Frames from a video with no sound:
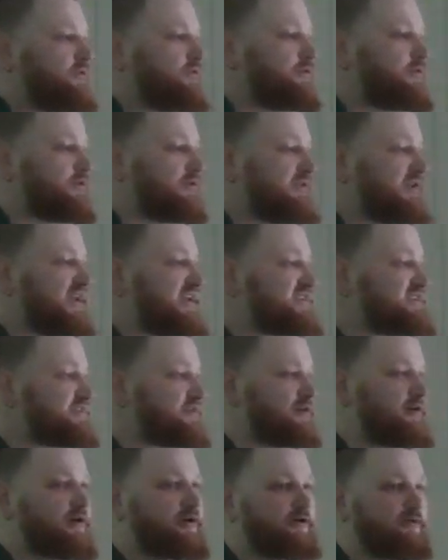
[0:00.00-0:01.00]
or
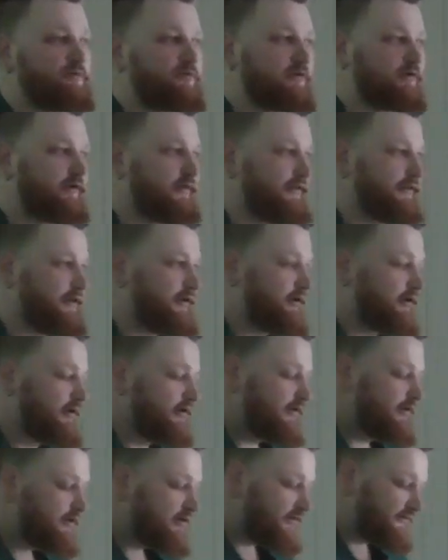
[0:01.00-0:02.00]
less unworthy
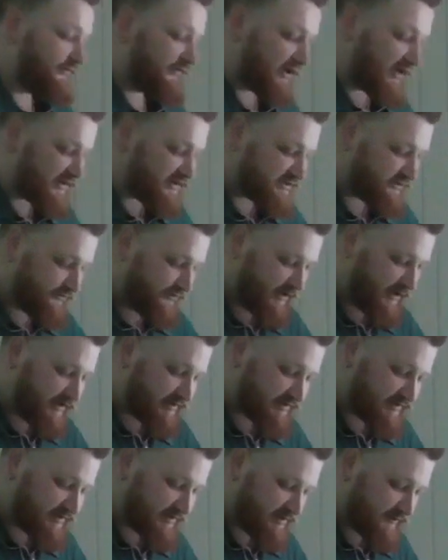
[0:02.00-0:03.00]
of God's
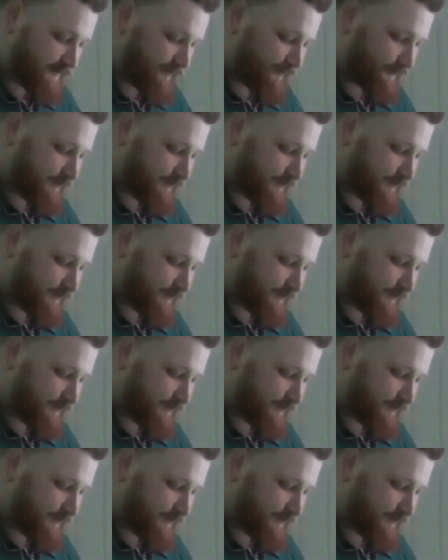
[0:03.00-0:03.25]
grace.